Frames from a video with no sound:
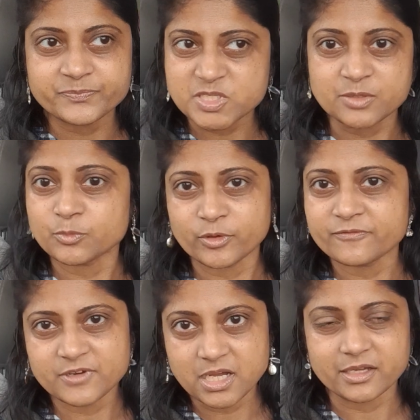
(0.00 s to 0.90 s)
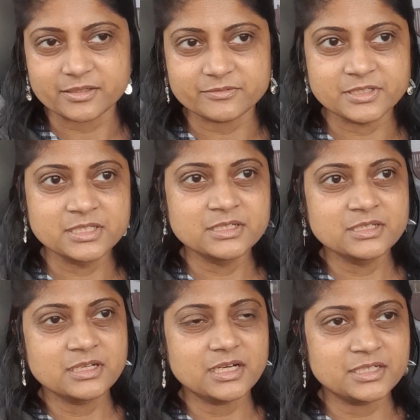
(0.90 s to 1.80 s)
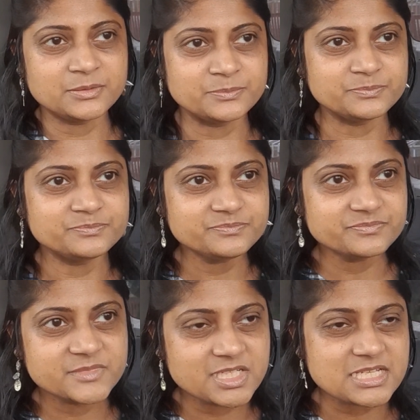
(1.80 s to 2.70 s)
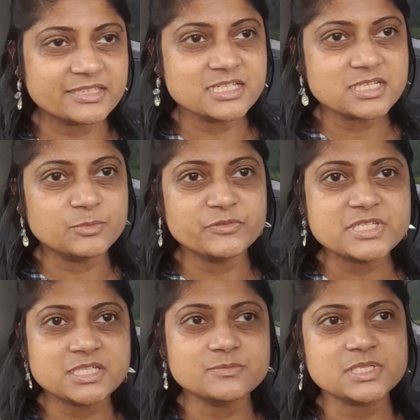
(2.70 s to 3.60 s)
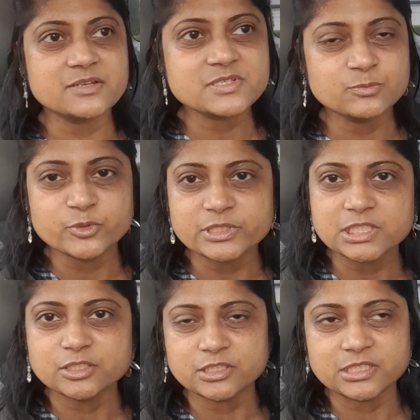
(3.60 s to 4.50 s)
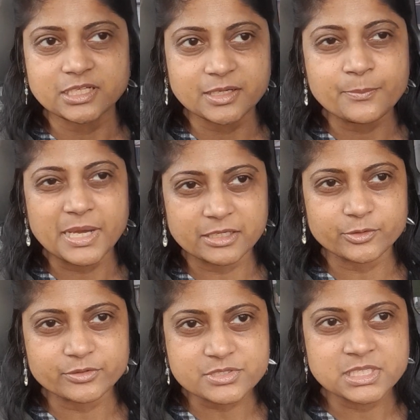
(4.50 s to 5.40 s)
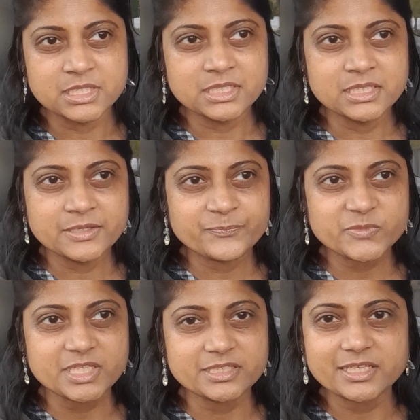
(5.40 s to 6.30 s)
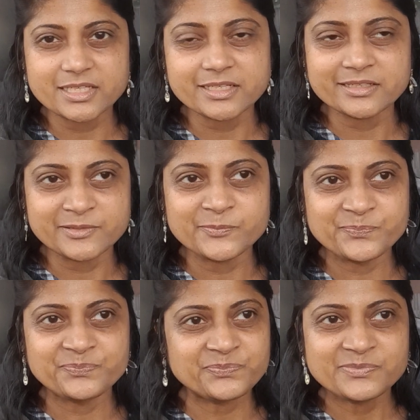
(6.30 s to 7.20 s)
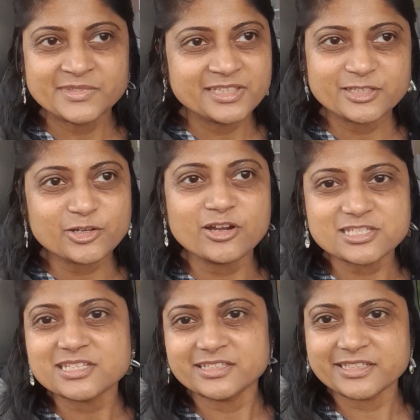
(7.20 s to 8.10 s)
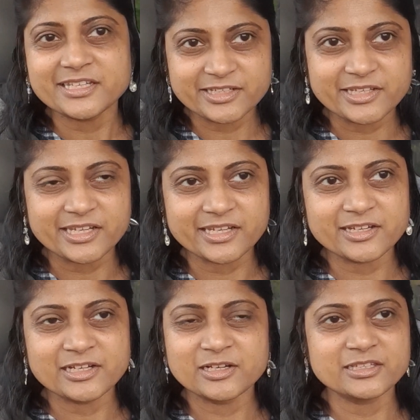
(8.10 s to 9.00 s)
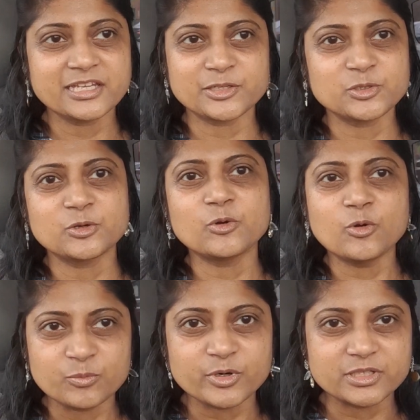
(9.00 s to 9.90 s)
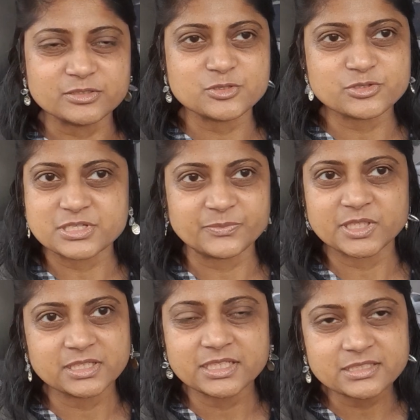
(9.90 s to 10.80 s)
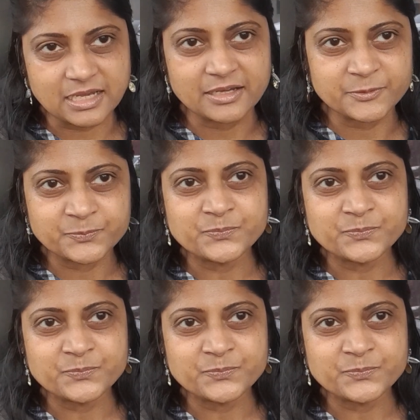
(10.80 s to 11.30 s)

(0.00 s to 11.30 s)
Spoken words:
10.5, because I think some of the teams have some really good like batters, and they're constantly hitting like, you know, home runs or something like that.